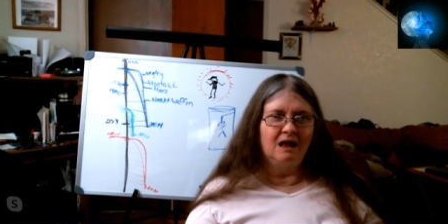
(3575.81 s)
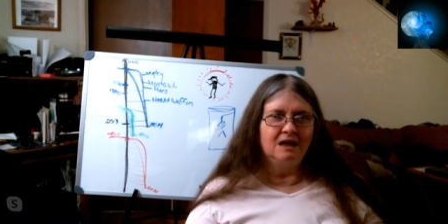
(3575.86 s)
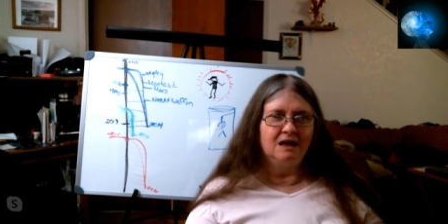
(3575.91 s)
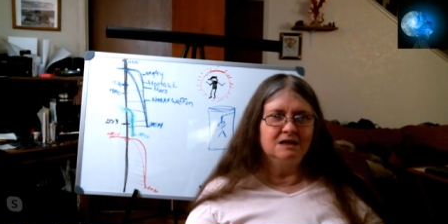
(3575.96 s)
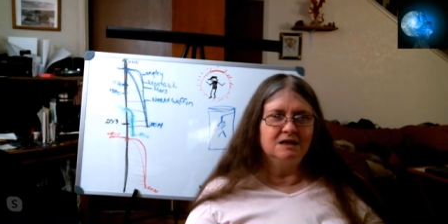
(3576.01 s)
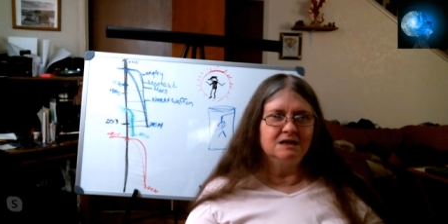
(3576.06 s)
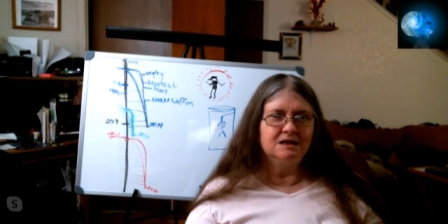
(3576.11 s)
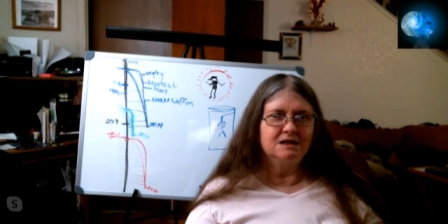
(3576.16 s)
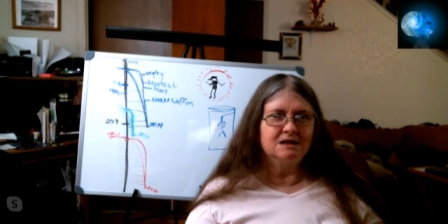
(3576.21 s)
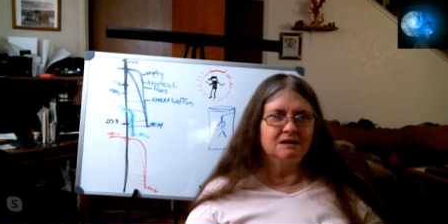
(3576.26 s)

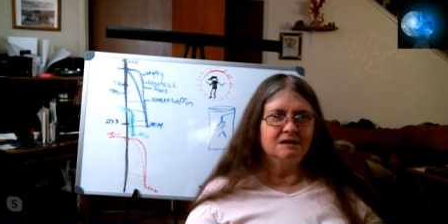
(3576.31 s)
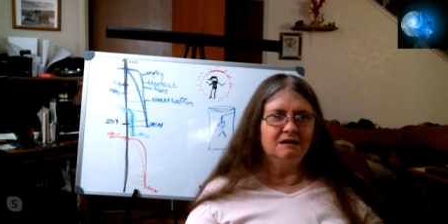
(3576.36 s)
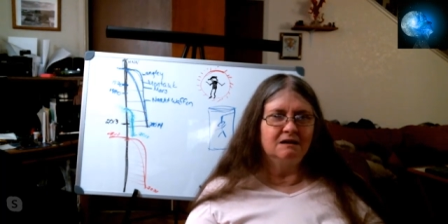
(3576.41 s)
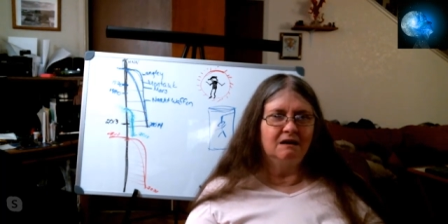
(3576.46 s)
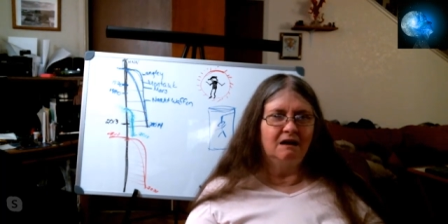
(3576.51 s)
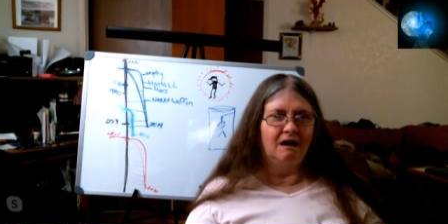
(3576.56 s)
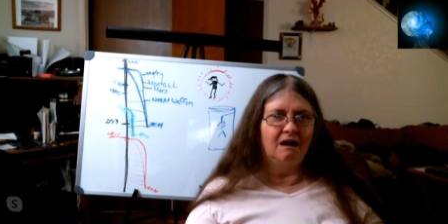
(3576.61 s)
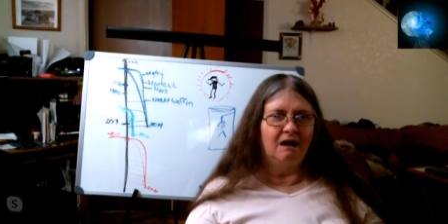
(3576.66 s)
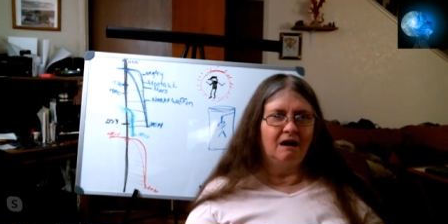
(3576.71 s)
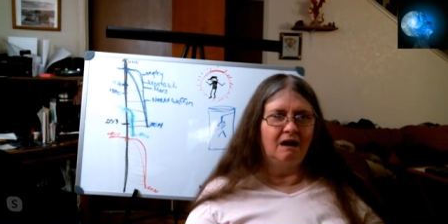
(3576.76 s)

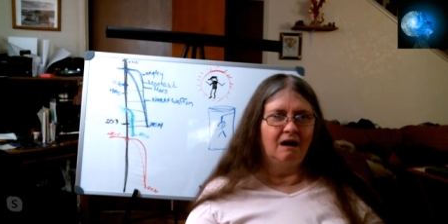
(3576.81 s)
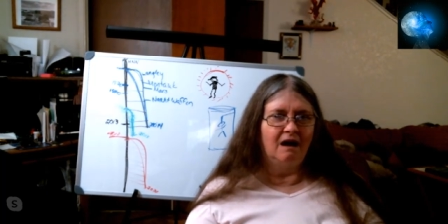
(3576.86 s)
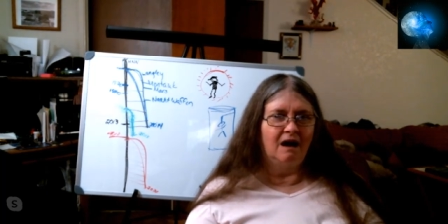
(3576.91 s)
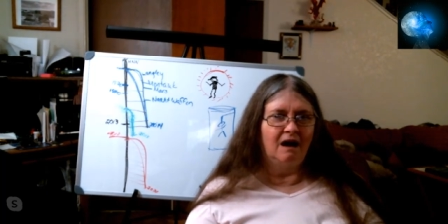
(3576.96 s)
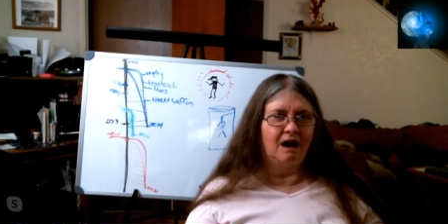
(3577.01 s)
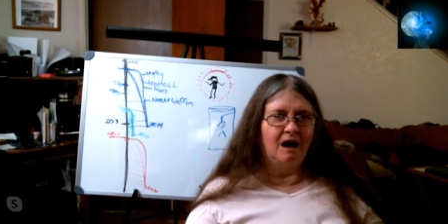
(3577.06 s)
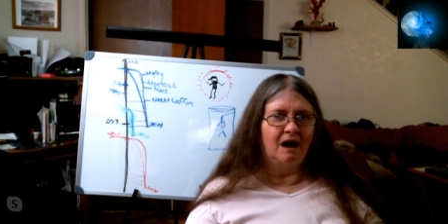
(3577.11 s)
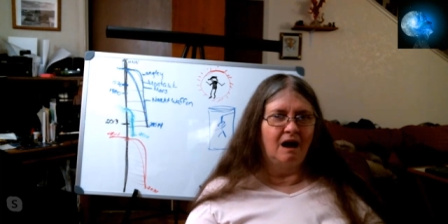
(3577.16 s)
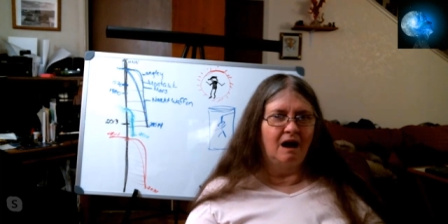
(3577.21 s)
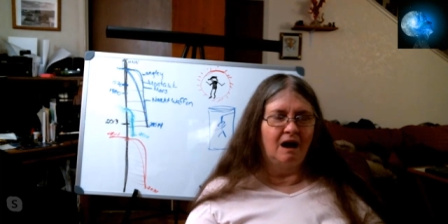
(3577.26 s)
And
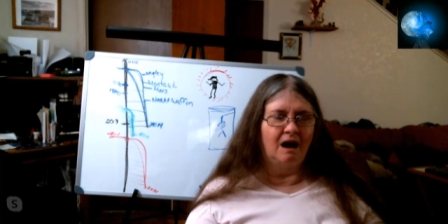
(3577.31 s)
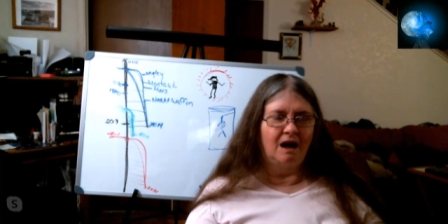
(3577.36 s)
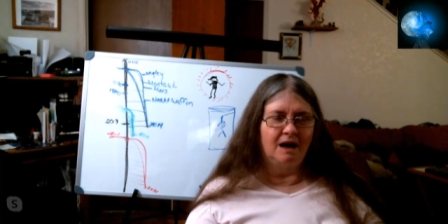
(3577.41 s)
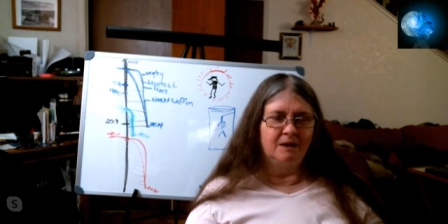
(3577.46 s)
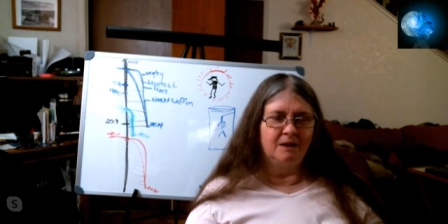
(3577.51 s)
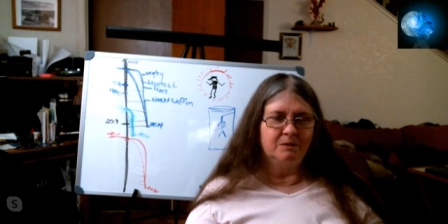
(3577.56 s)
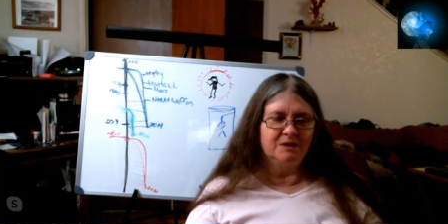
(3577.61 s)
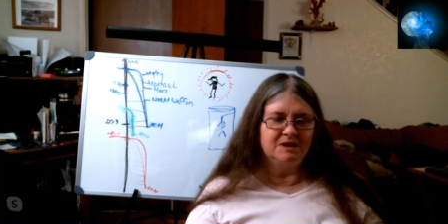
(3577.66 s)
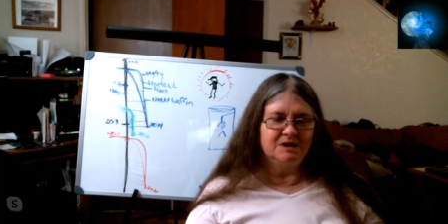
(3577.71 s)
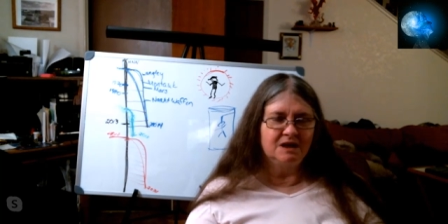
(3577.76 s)

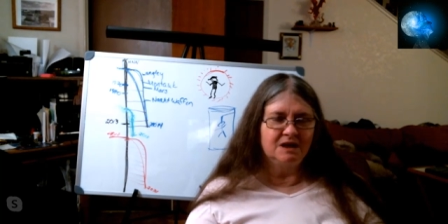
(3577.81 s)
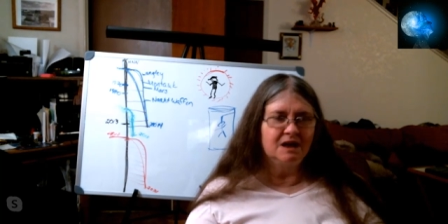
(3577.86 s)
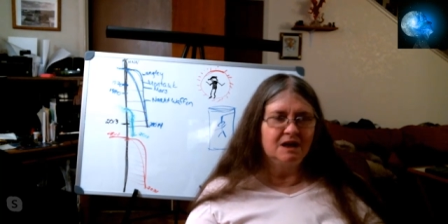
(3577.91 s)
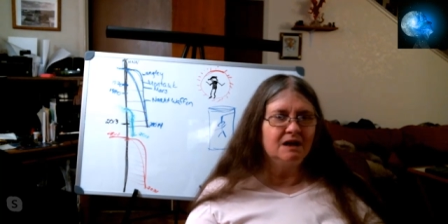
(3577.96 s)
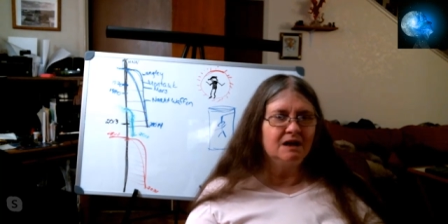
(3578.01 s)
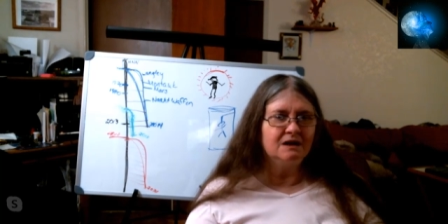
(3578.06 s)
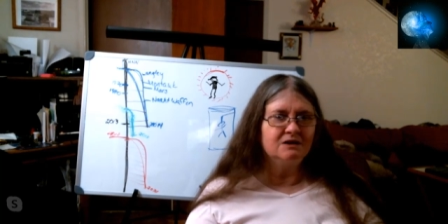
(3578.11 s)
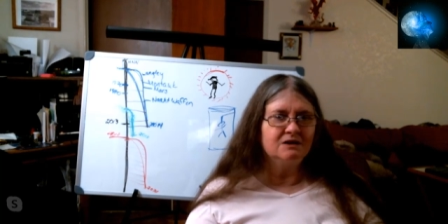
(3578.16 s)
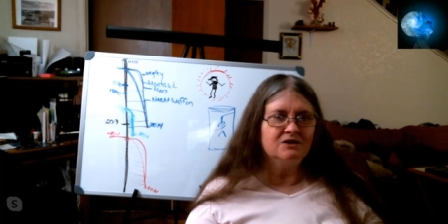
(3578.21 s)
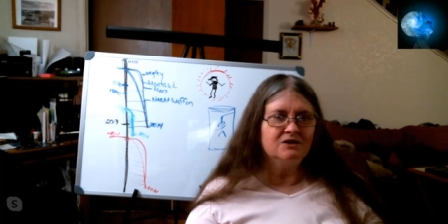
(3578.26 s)
I
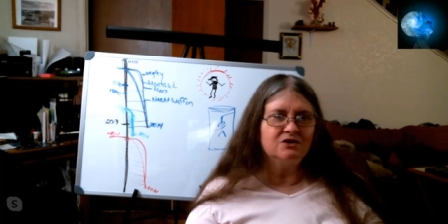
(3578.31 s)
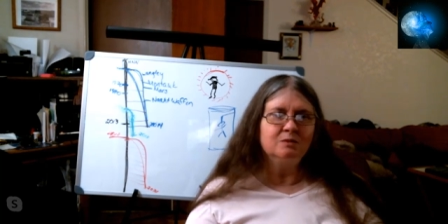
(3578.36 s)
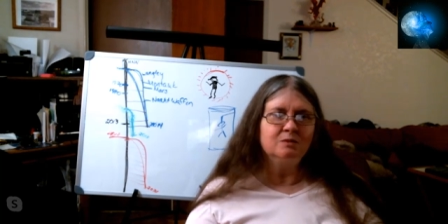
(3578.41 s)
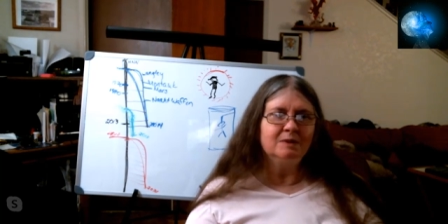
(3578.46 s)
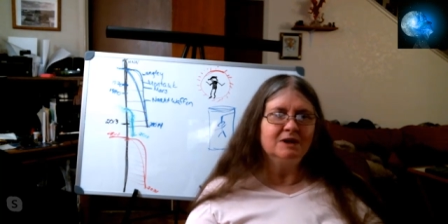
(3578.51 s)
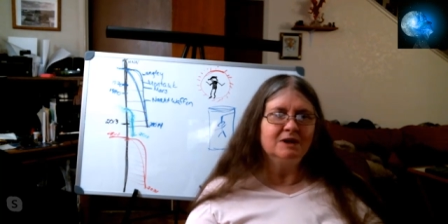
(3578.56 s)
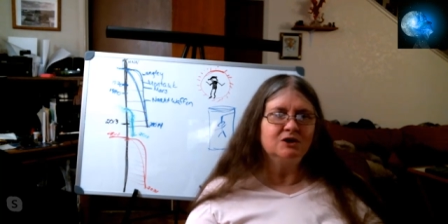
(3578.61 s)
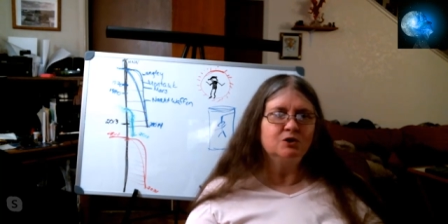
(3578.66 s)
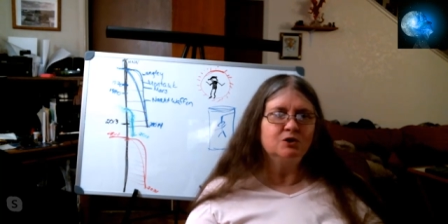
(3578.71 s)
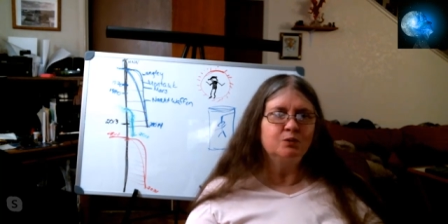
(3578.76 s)
was
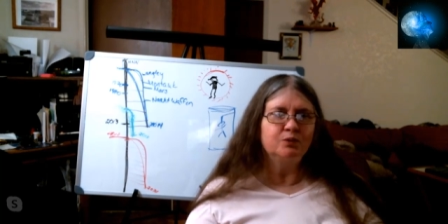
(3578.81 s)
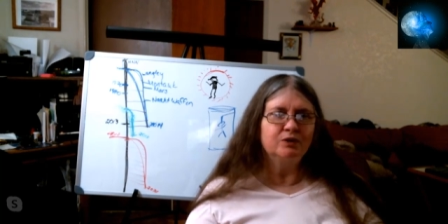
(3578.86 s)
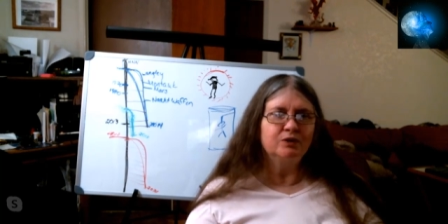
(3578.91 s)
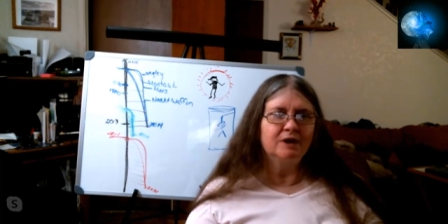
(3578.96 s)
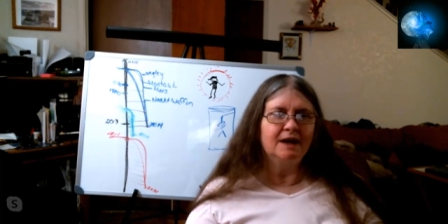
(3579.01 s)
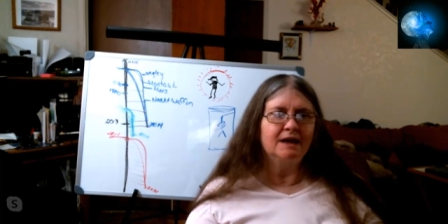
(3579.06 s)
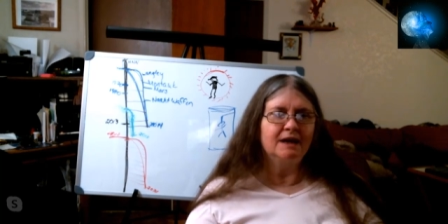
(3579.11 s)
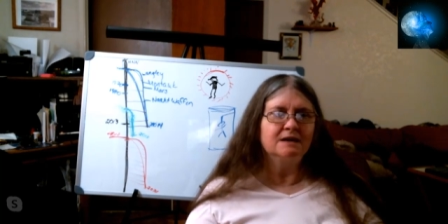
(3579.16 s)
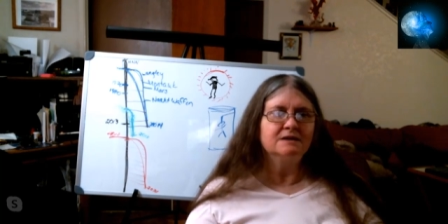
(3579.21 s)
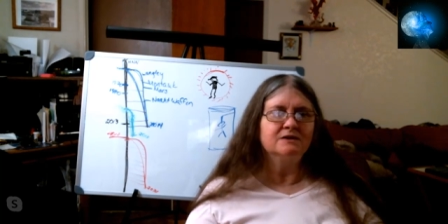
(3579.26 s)
getting too
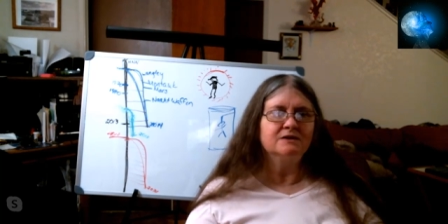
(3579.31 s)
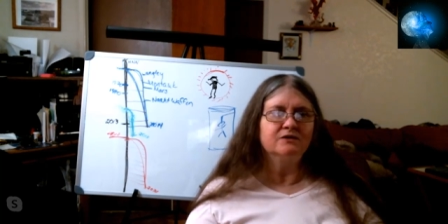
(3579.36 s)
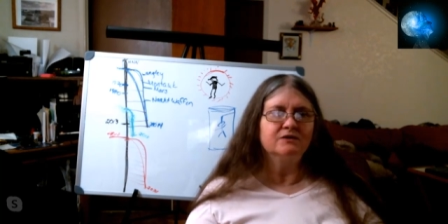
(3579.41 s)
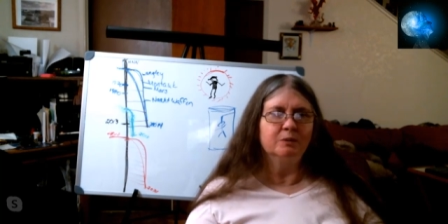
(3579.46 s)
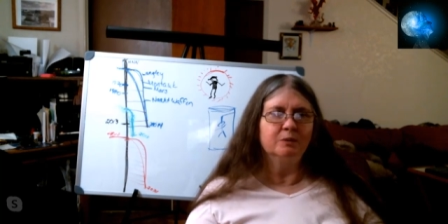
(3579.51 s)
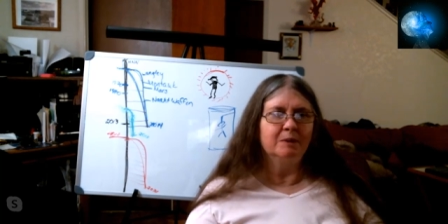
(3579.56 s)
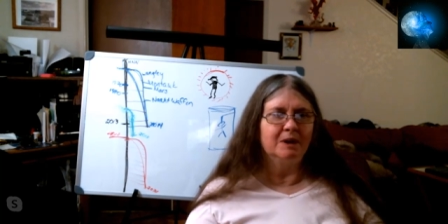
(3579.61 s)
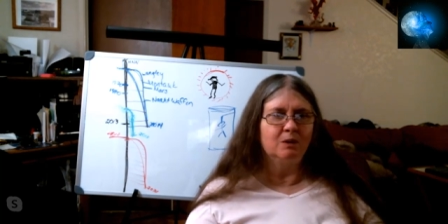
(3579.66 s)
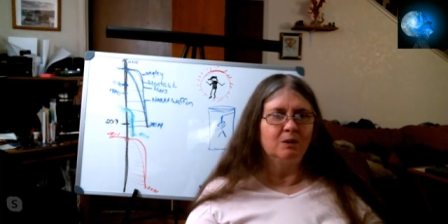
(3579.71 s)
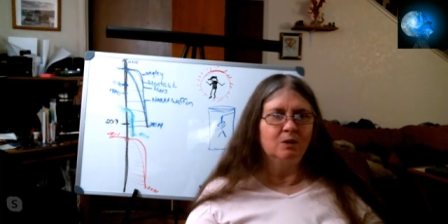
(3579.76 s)
much
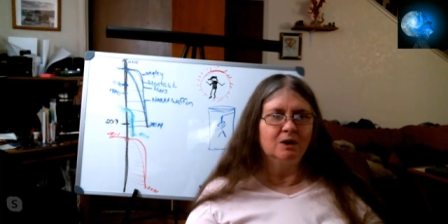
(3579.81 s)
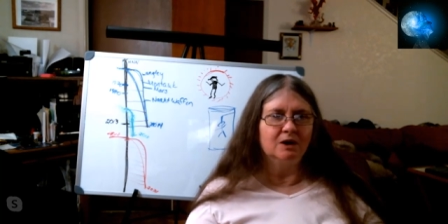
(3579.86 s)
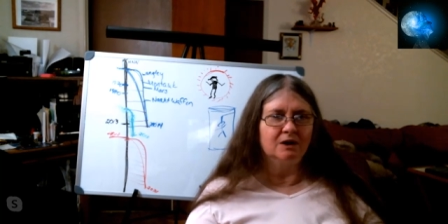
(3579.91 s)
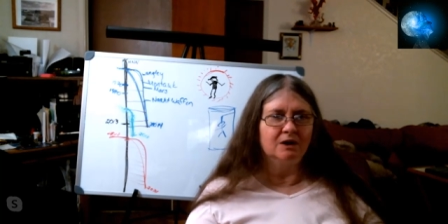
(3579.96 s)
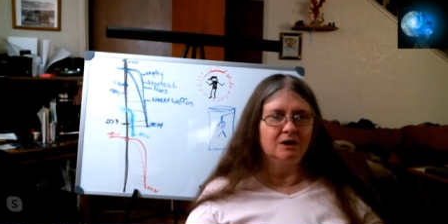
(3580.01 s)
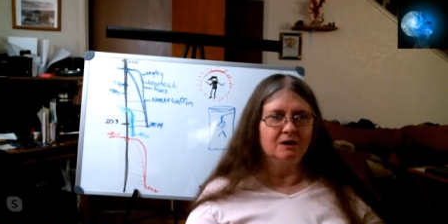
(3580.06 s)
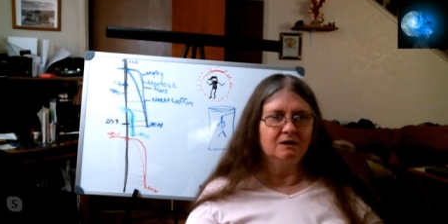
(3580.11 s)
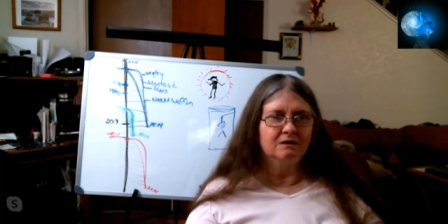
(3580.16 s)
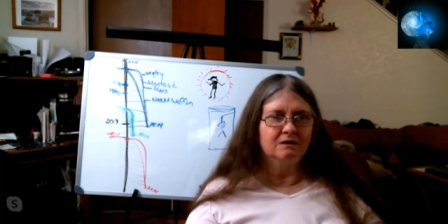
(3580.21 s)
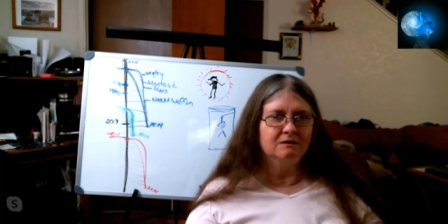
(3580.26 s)
praise for
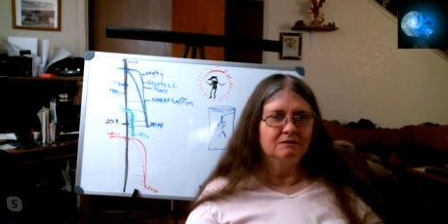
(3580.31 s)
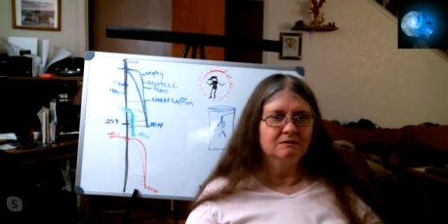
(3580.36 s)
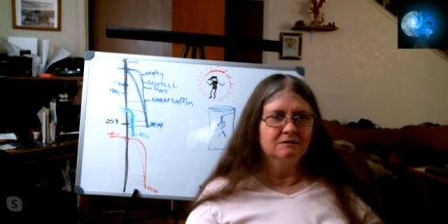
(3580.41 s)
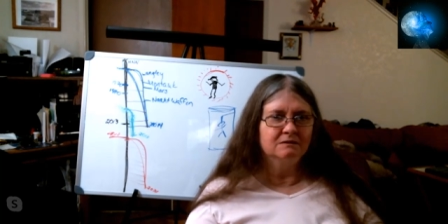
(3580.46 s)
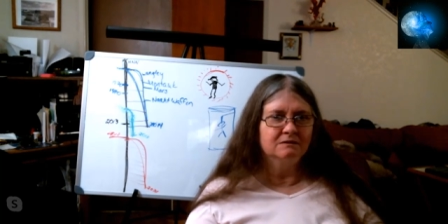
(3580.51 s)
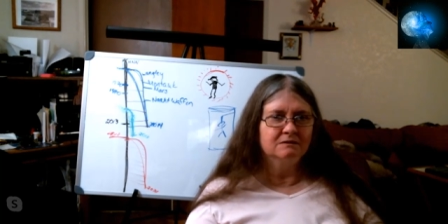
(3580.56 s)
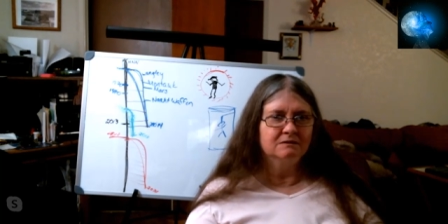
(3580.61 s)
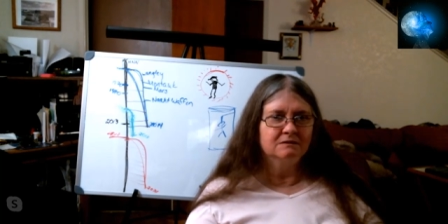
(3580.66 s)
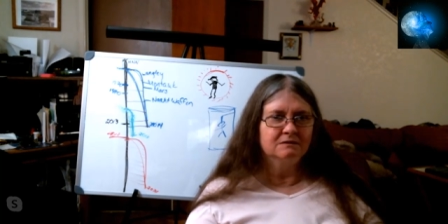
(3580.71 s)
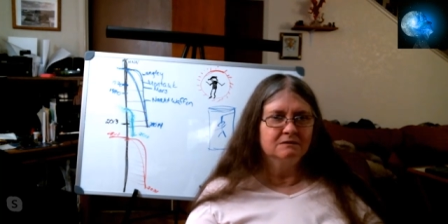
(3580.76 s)
my work.